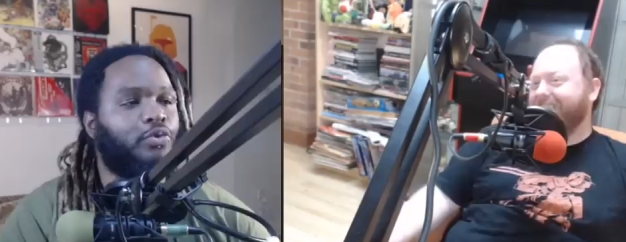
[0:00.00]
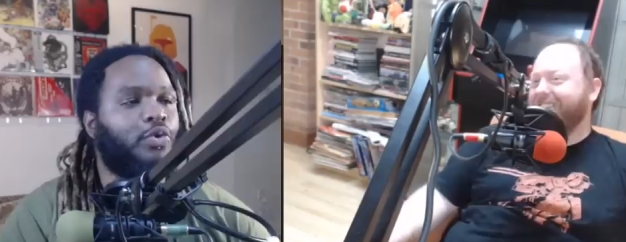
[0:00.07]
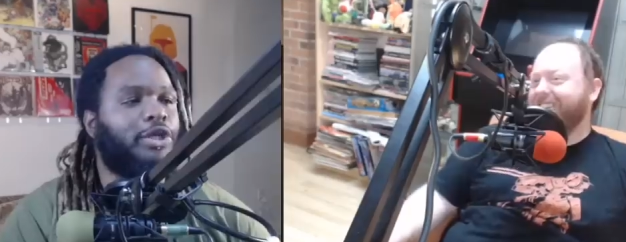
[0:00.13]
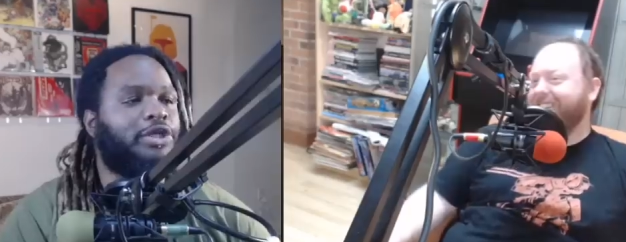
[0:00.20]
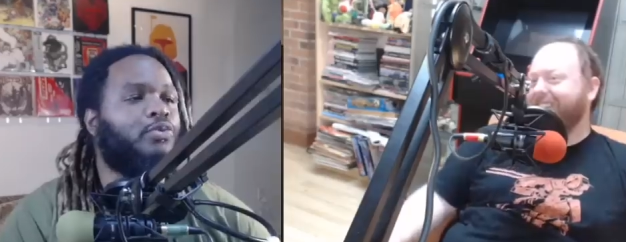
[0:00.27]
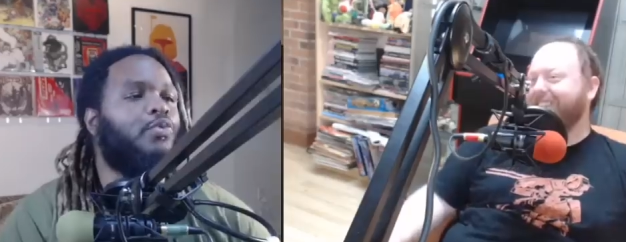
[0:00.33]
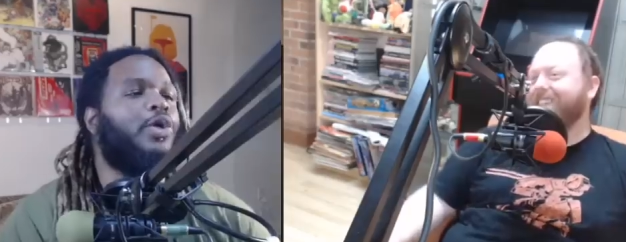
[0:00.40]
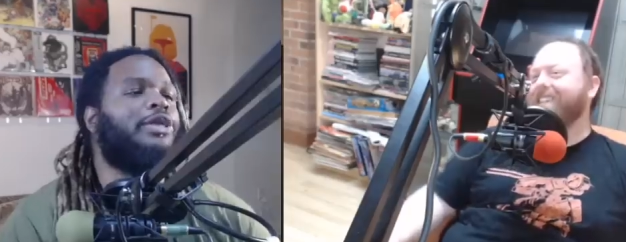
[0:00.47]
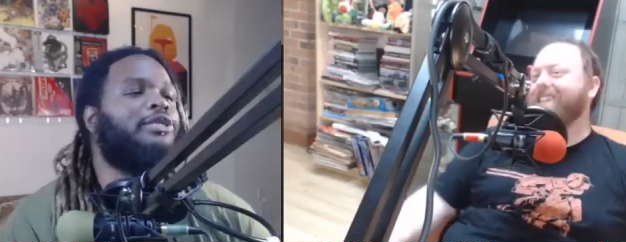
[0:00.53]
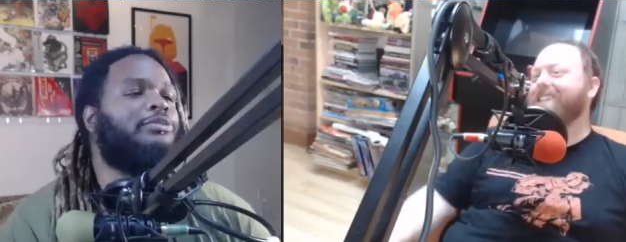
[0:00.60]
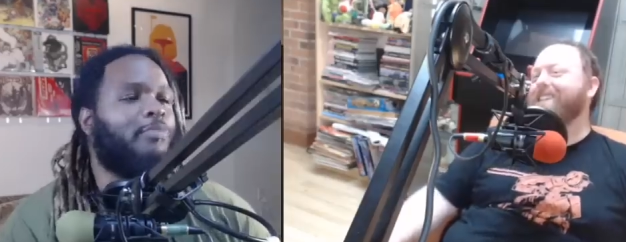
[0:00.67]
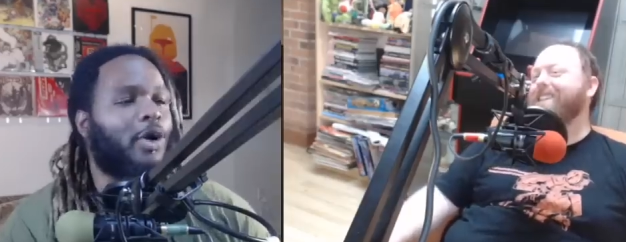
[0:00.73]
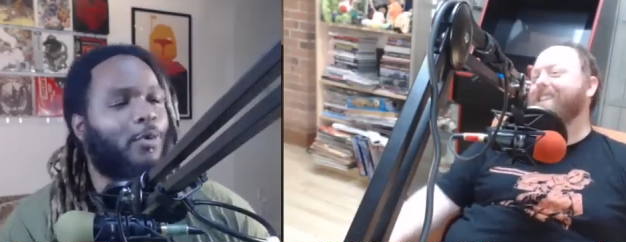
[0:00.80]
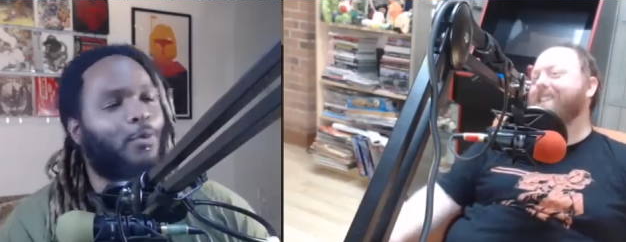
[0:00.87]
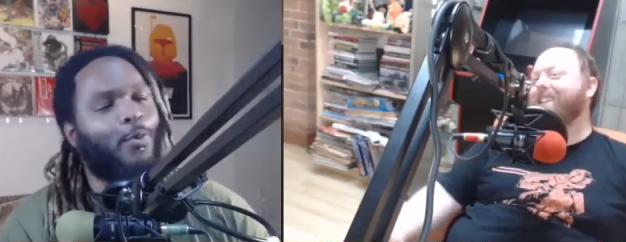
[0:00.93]
Speaker 1: you, what's what's
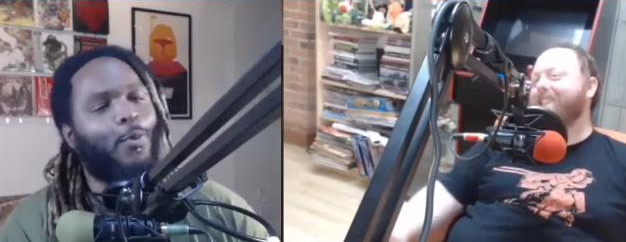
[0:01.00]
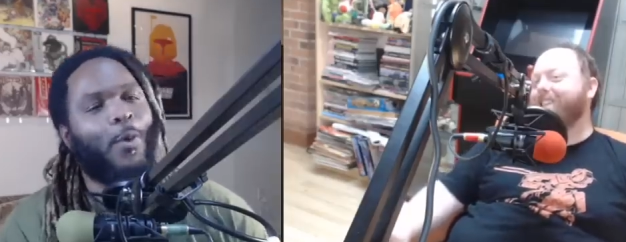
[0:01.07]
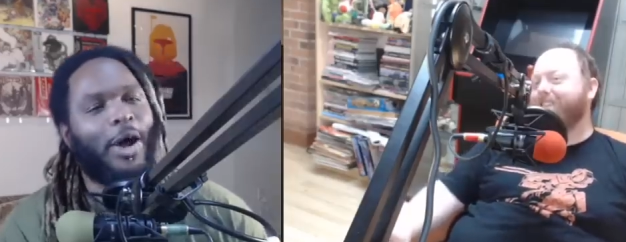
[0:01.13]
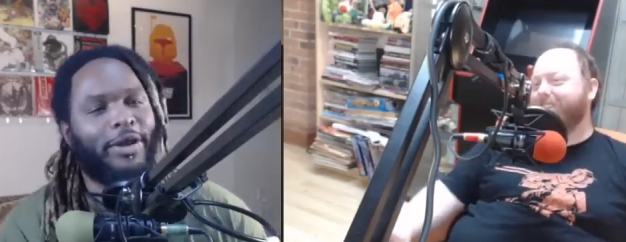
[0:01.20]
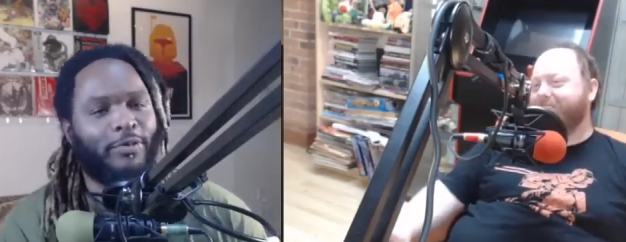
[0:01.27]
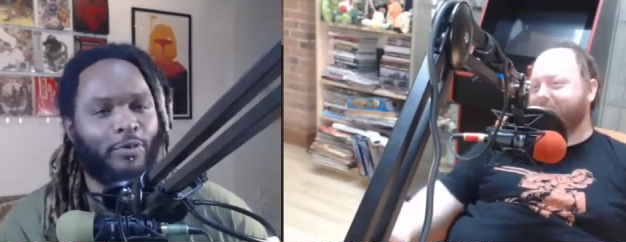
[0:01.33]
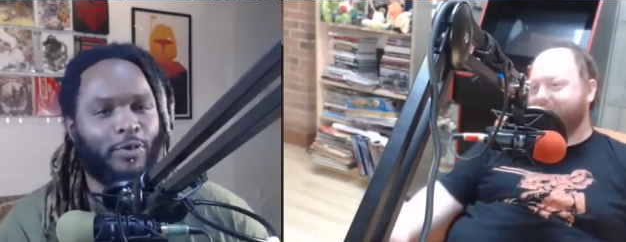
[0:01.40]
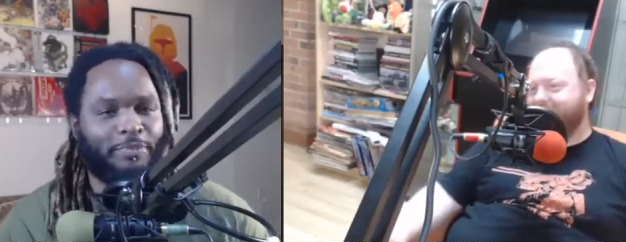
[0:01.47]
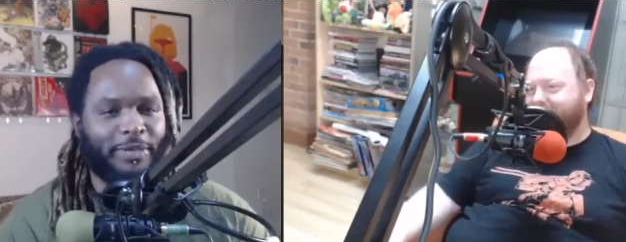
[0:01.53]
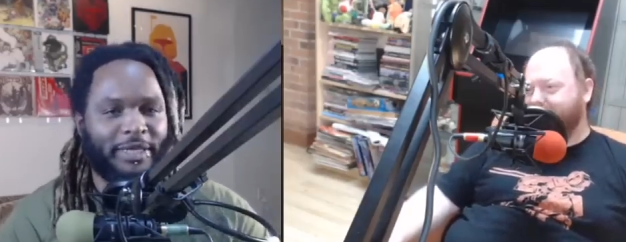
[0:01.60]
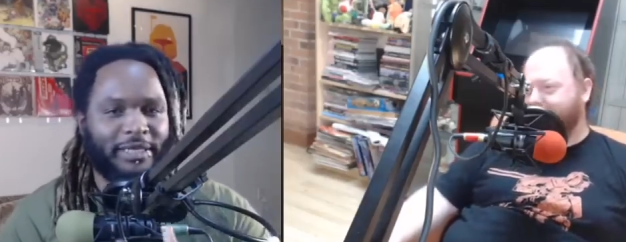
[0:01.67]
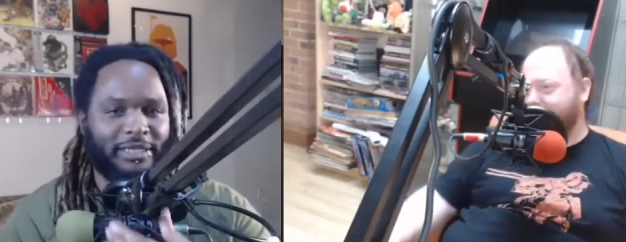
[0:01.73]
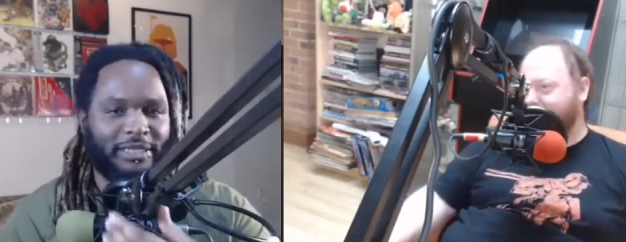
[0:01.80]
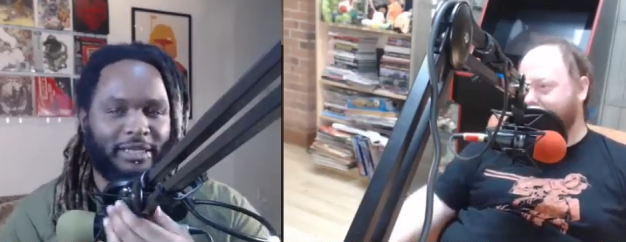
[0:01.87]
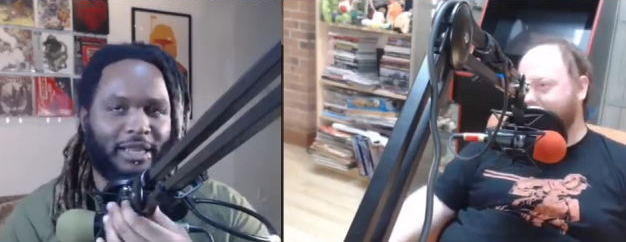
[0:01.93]
what what would
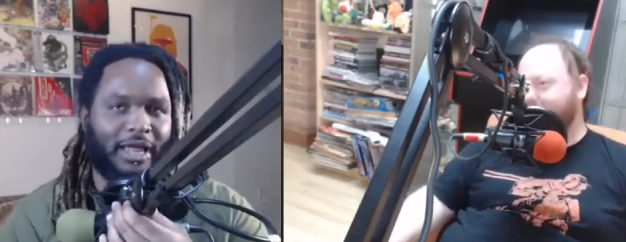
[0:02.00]
be